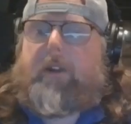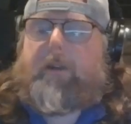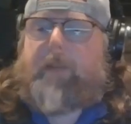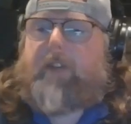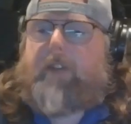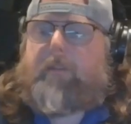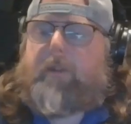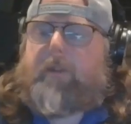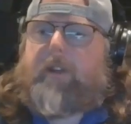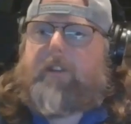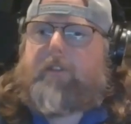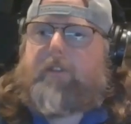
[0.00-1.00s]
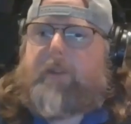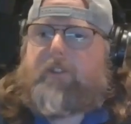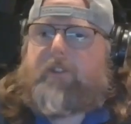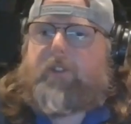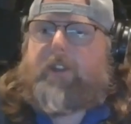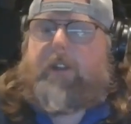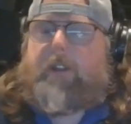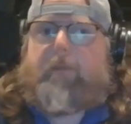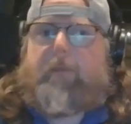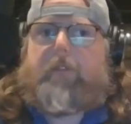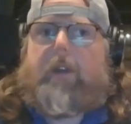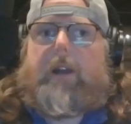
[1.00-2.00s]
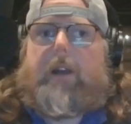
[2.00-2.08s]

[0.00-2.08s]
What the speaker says: to make some plays on special teams,